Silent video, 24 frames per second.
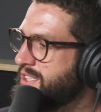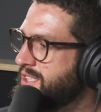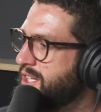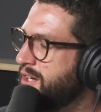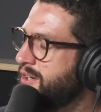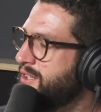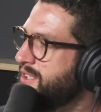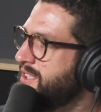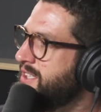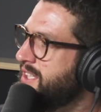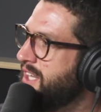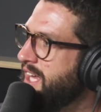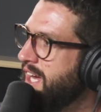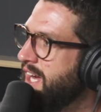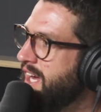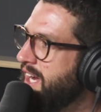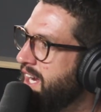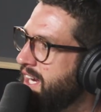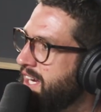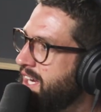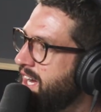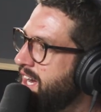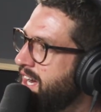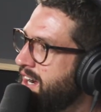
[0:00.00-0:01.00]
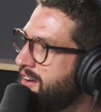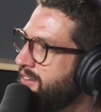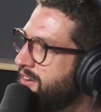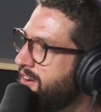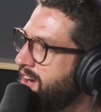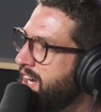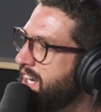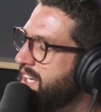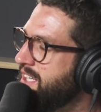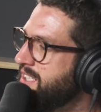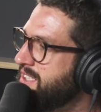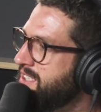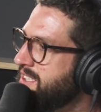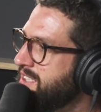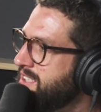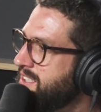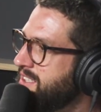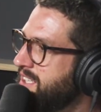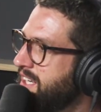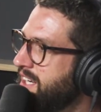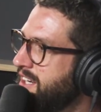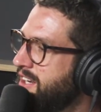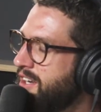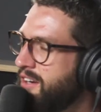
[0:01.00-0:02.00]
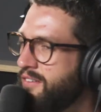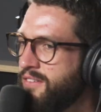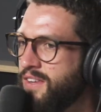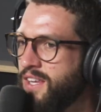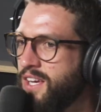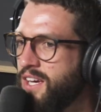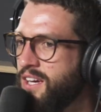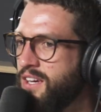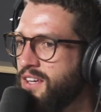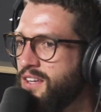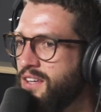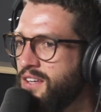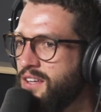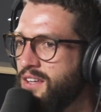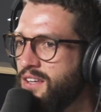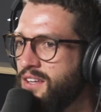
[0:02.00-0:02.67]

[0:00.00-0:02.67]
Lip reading: so that he can't ride at 16 over there?